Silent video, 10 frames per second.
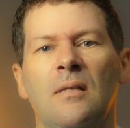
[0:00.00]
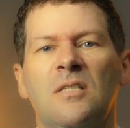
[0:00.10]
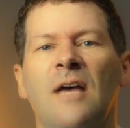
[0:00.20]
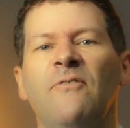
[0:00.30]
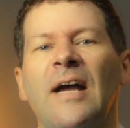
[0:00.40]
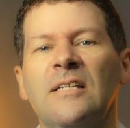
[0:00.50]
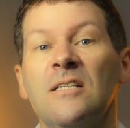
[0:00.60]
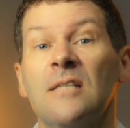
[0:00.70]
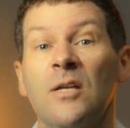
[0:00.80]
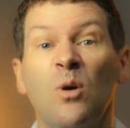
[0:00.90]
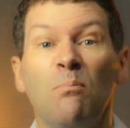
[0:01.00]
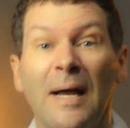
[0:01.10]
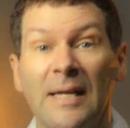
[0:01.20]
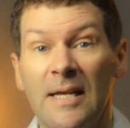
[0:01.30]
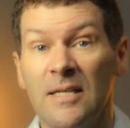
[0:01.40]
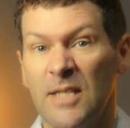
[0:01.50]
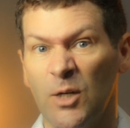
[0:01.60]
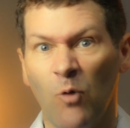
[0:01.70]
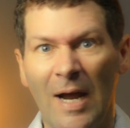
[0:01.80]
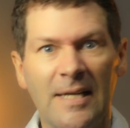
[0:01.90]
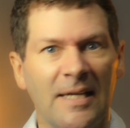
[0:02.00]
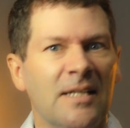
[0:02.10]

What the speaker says: The sad fact is that your money is degrading.